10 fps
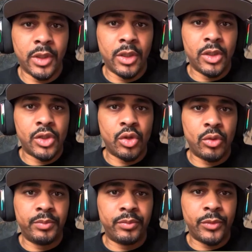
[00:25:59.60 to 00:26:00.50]
so
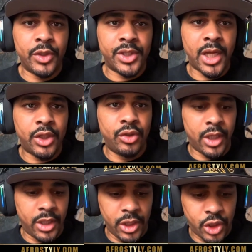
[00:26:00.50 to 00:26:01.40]
the
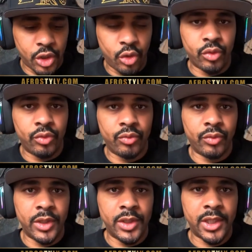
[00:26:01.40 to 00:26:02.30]
statue that he showed
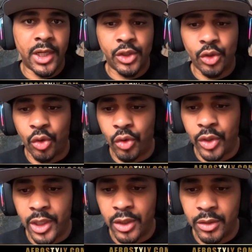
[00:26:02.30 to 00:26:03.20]
when he said that's the
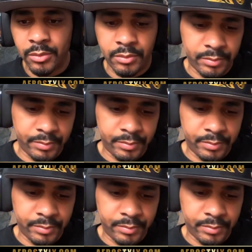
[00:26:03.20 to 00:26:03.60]
old kingdom,